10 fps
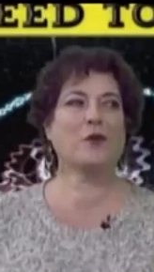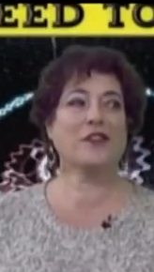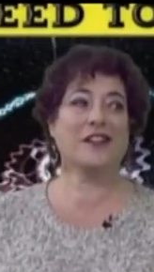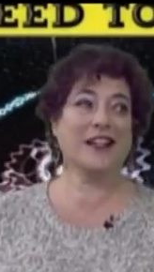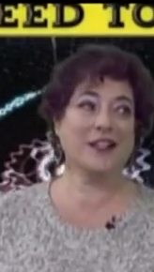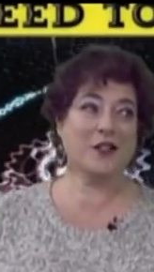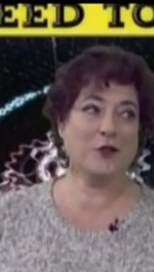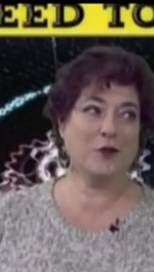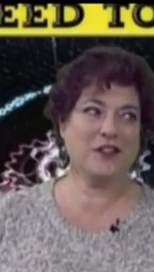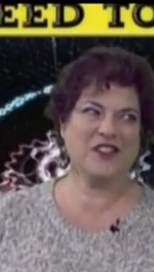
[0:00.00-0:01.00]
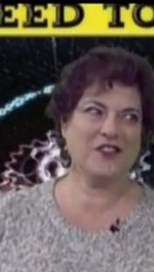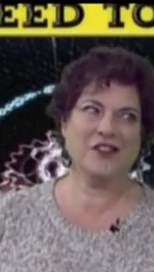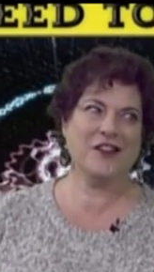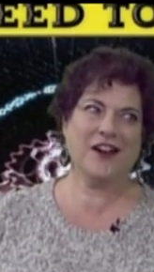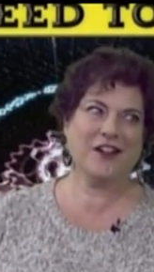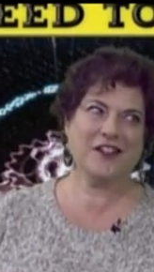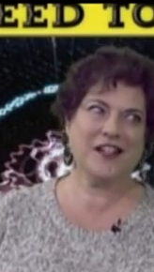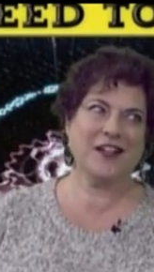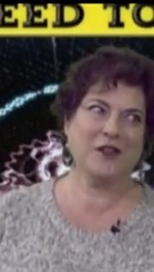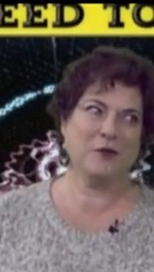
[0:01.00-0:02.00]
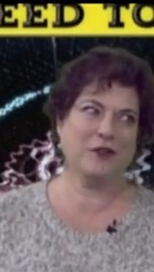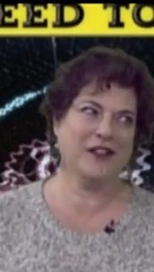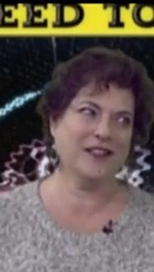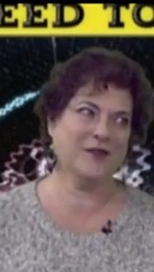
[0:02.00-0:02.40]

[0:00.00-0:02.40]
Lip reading: a Diet Coke is not exactly the plan?